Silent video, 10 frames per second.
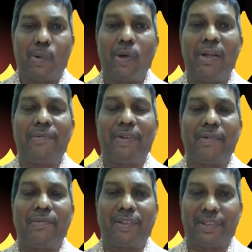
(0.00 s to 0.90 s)
Only
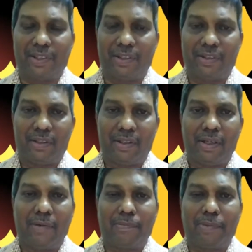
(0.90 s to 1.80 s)
when we see
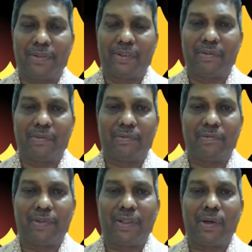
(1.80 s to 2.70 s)
a person
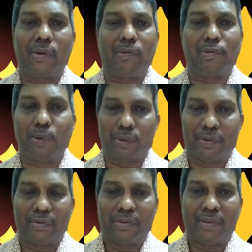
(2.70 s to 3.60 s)
without a food,
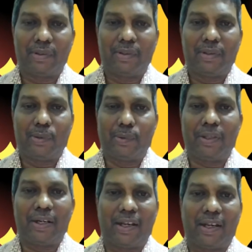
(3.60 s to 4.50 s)
we
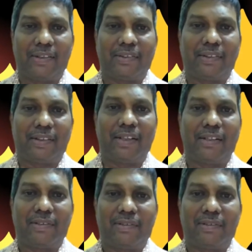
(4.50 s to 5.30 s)
realize that